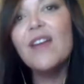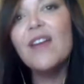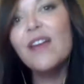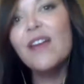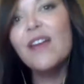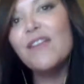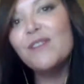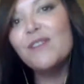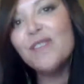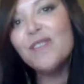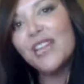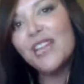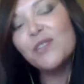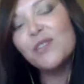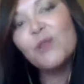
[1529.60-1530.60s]
If you
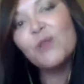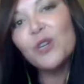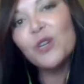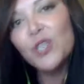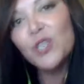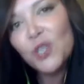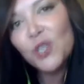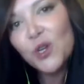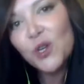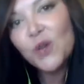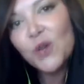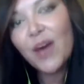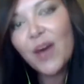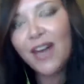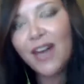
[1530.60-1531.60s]
take the word
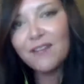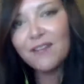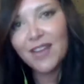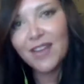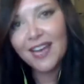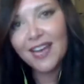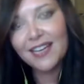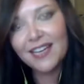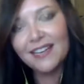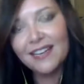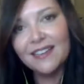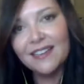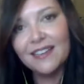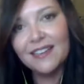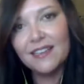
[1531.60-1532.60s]
you out of that,
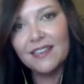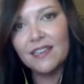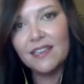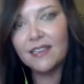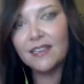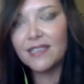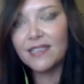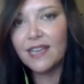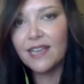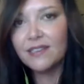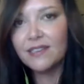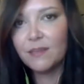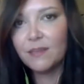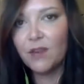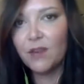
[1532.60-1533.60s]
it
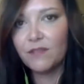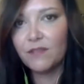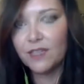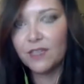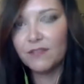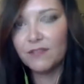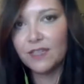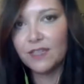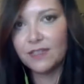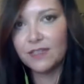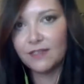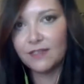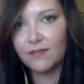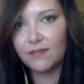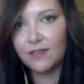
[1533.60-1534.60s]
takes him off the
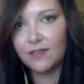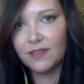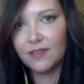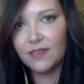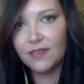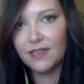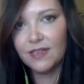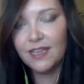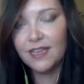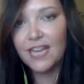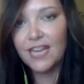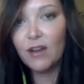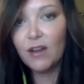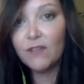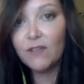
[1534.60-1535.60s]
defensive.
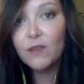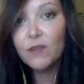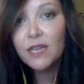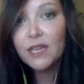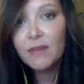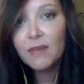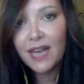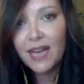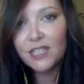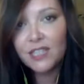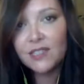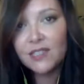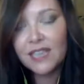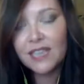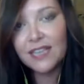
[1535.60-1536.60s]
Now, if you can
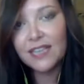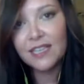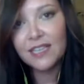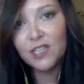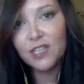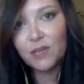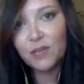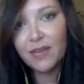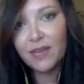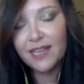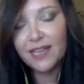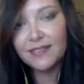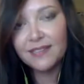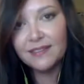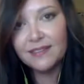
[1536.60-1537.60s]
imagine saying that to your
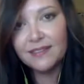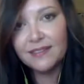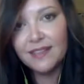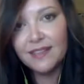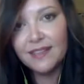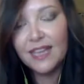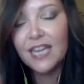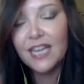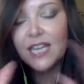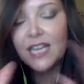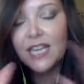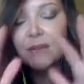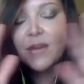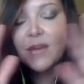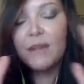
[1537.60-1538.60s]
man and
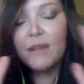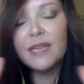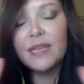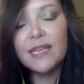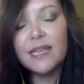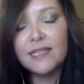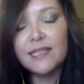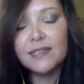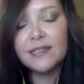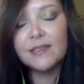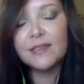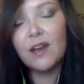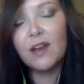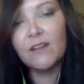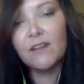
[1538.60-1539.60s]
him not beginning to
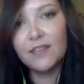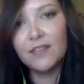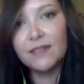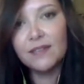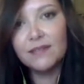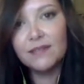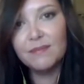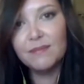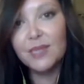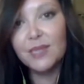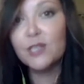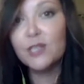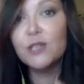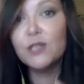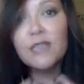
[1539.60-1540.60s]
soften
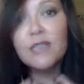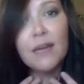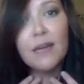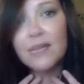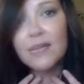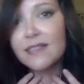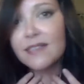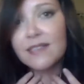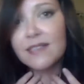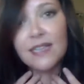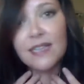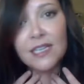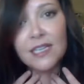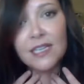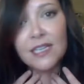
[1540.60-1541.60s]
because your tummy is
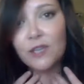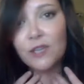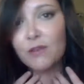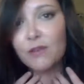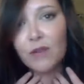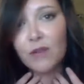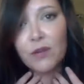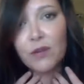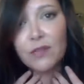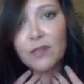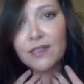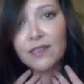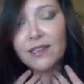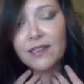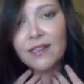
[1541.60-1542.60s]
sitting in your throat,
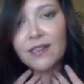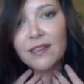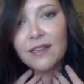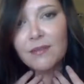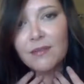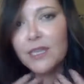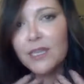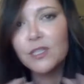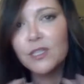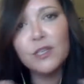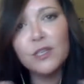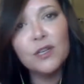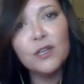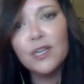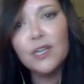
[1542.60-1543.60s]
because
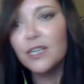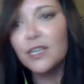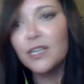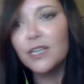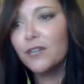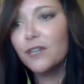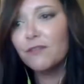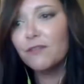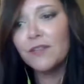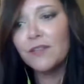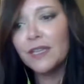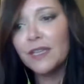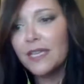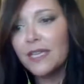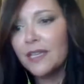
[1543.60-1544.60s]
you're
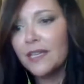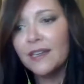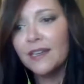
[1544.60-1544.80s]
feeling